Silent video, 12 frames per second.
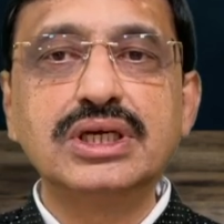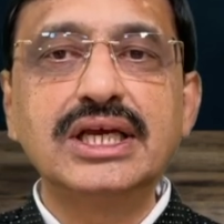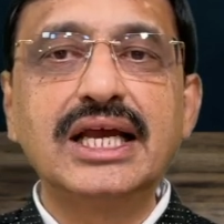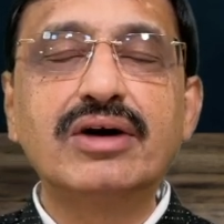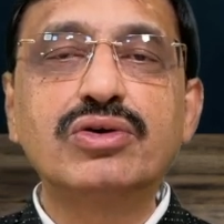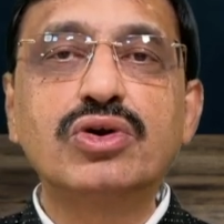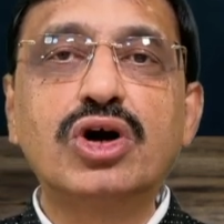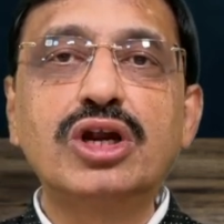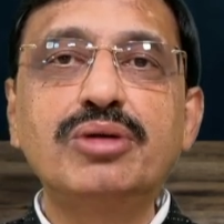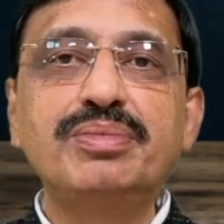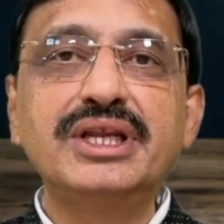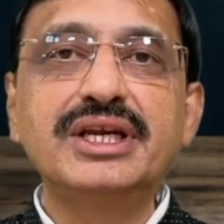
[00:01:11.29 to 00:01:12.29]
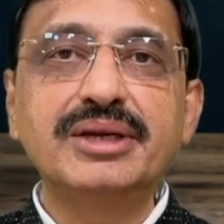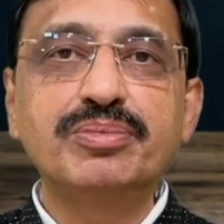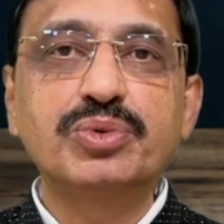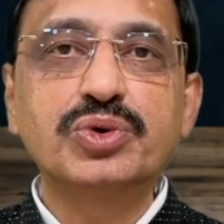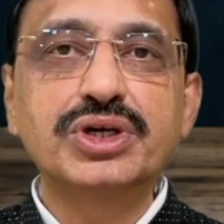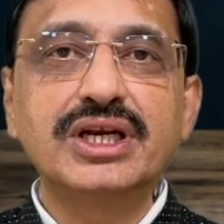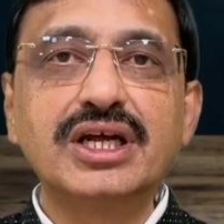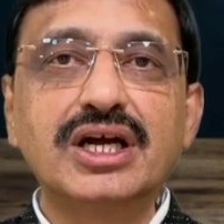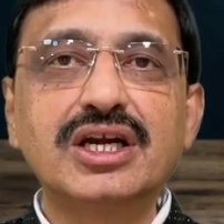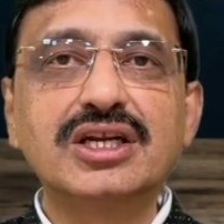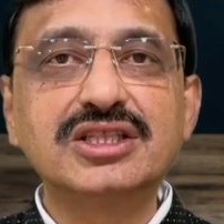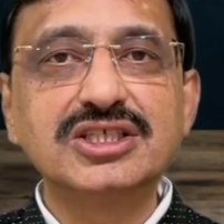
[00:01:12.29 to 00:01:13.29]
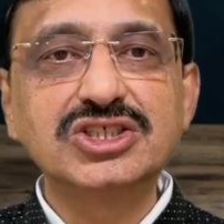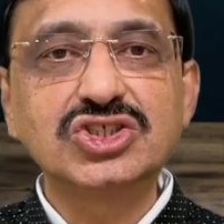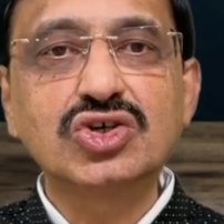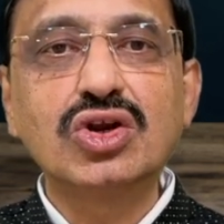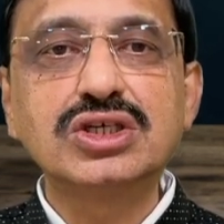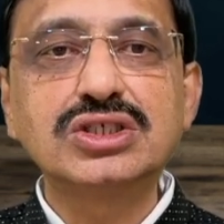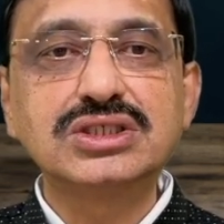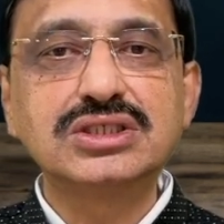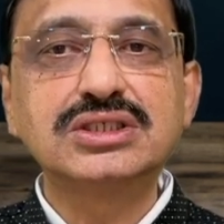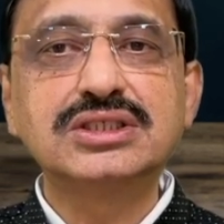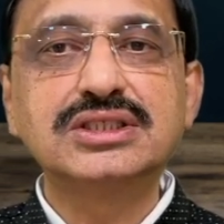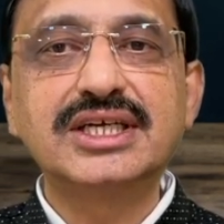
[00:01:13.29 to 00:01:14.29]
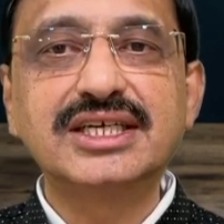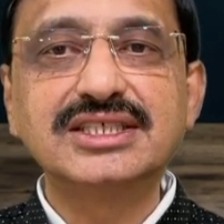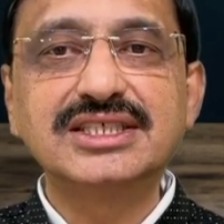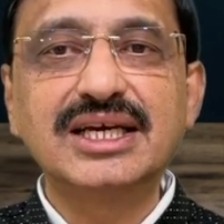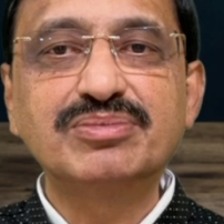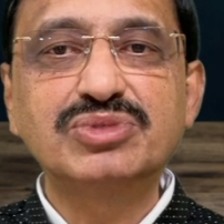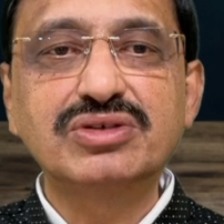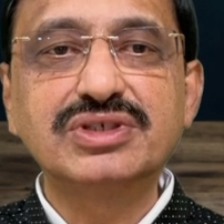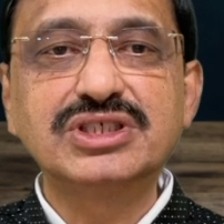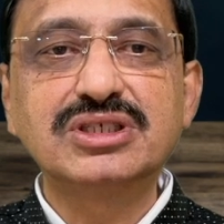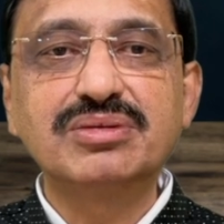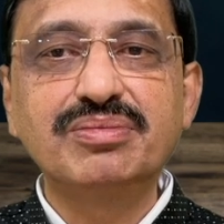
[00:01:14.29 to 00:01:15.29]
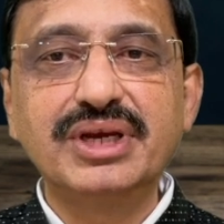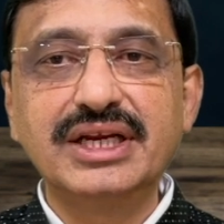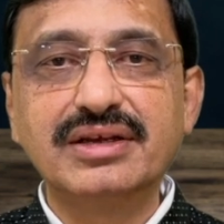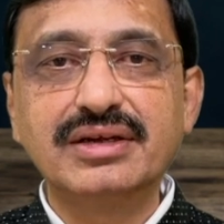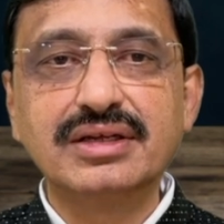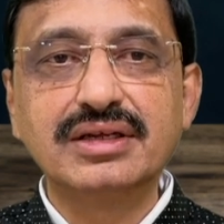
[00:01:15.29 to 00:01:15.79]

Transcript: have not been reported under this clause. That is the observation made.